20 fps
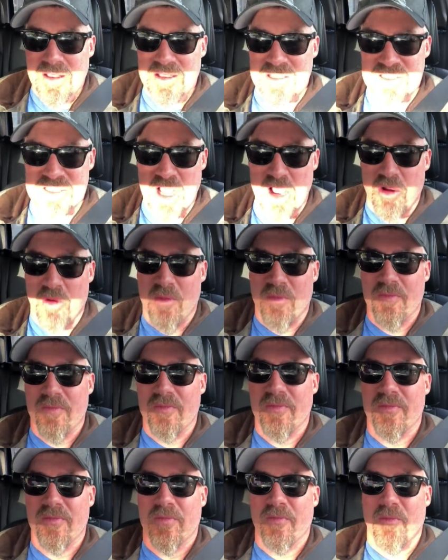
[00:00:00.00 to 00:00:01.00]
So,
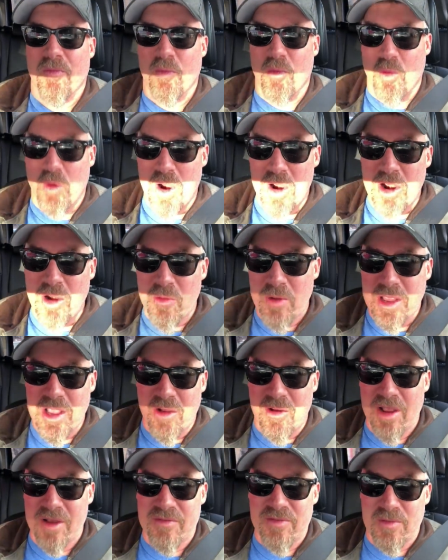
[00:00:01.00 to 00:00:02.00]
where are we
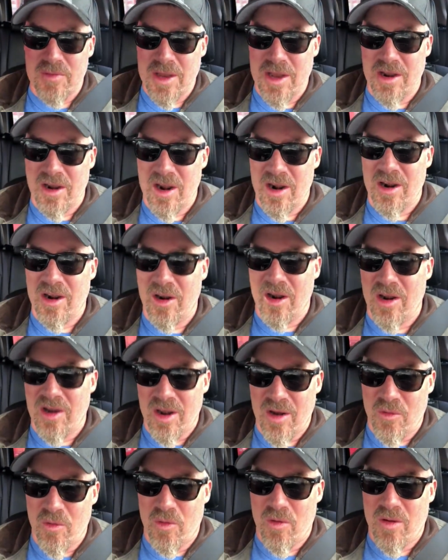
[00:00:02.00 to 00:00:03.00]
going from here?
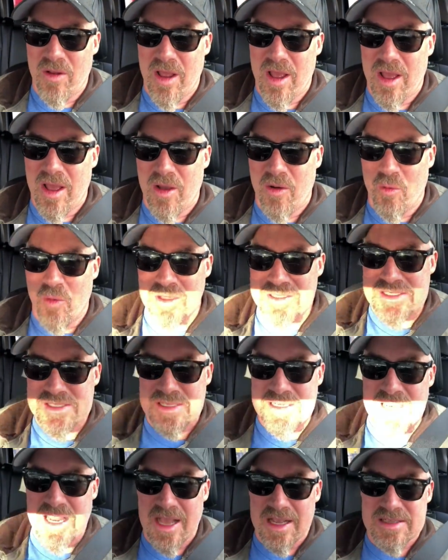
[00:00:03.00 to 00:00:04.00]
Uh, what's
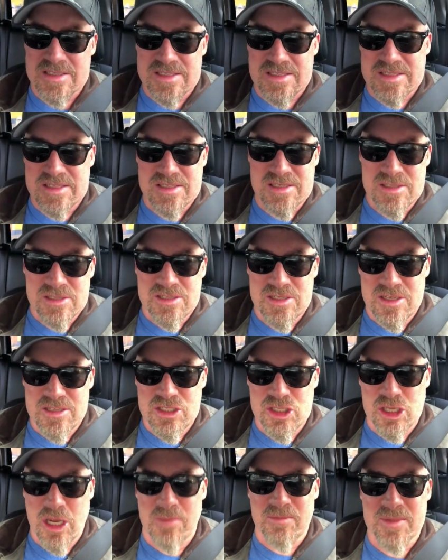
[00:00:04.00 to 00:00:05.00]
the next
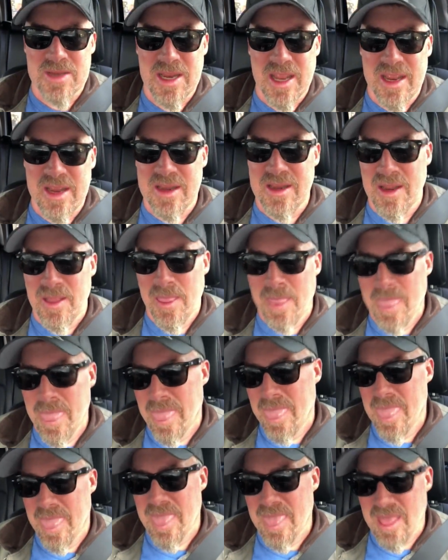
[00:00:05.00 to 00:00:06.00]
jump date?
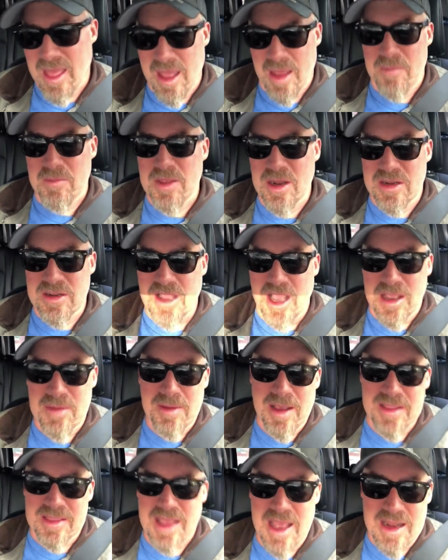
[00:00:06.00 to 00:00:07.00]
I'm going to talk
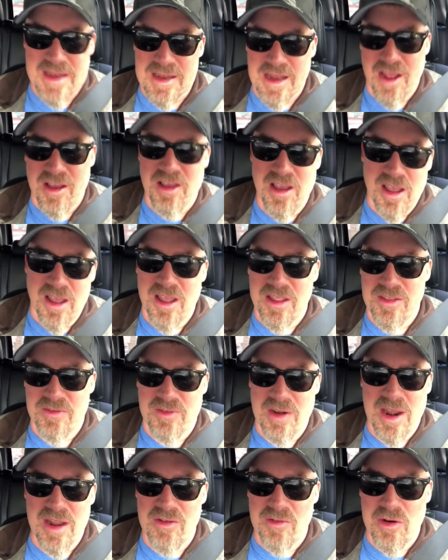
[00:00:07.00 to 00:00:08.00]
about that on the
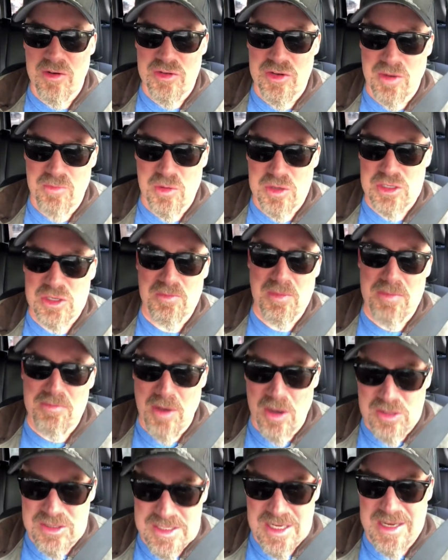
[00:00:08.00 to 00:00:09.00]
Friday road trip, which will be
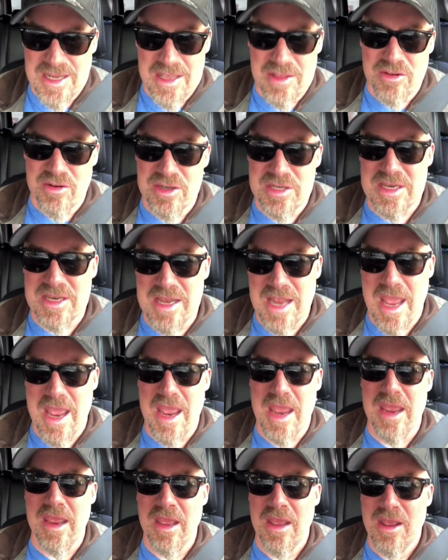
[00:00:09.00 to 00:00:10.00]
posted either
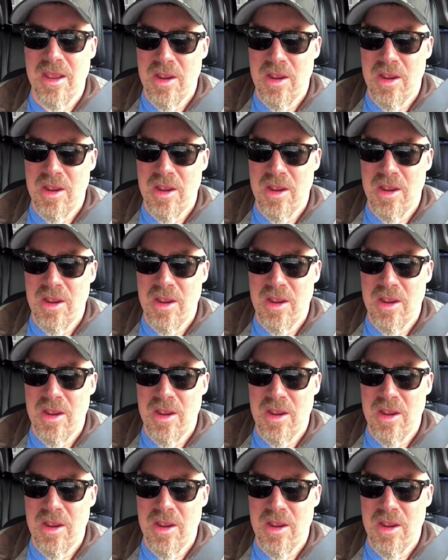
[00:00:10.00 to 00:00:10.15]
today